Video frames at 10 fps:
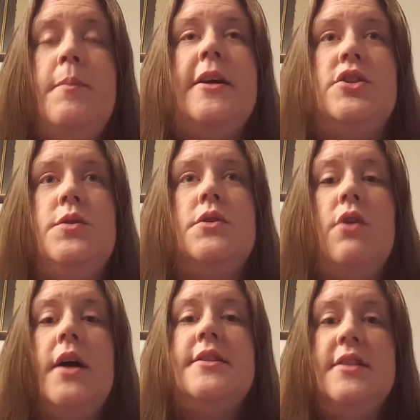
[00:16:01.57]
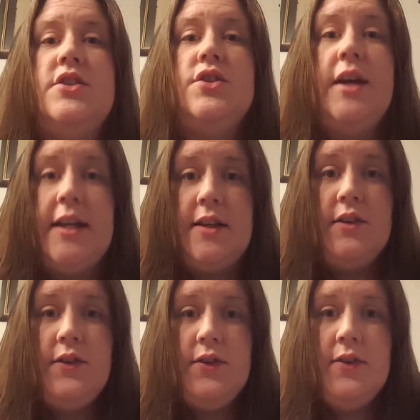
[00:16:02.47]
makes you a cross stitcher
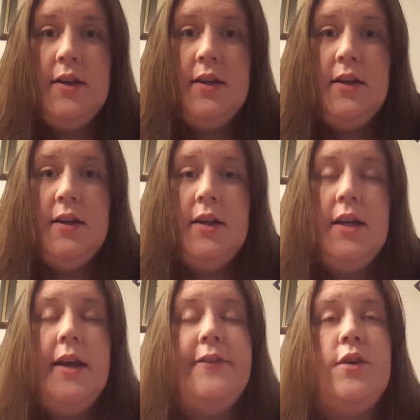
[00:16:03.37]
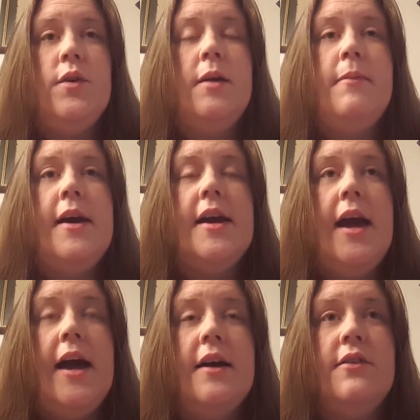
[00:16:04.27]
is if you can make
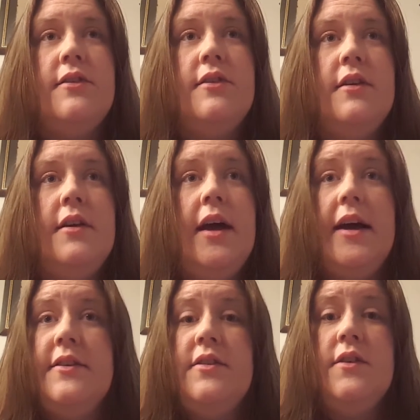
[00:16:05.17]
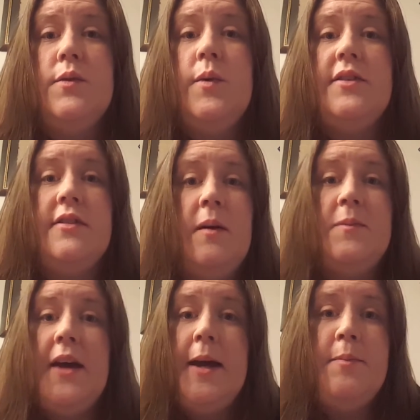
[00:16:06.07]
X's with some
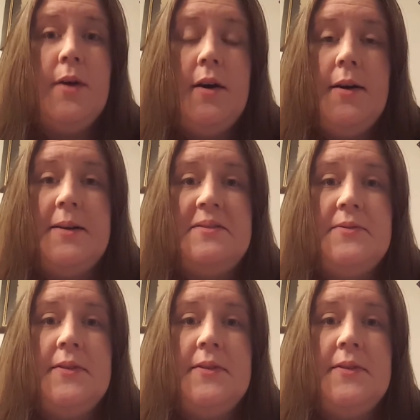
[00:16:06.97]
type of